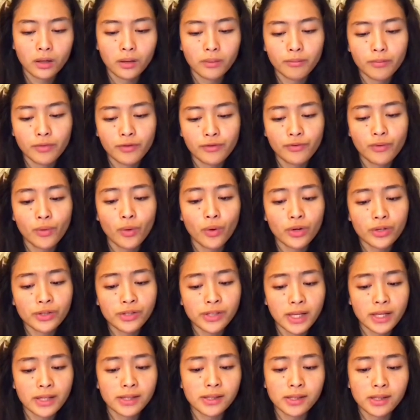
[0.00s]
Before
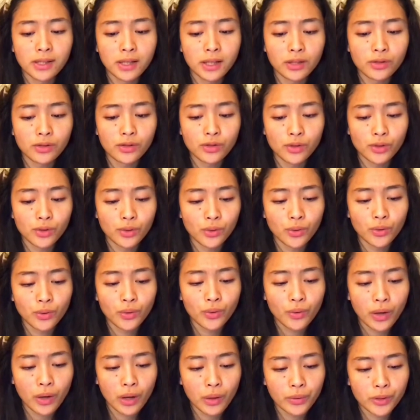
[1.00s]
Zane's Skin
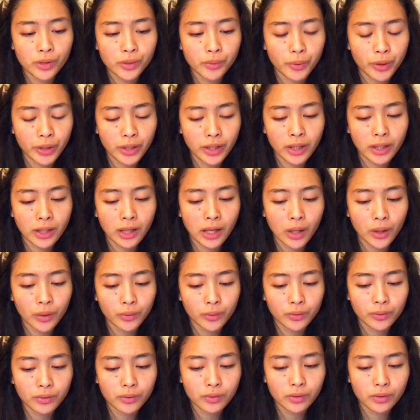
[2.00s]
2, I was breaking out,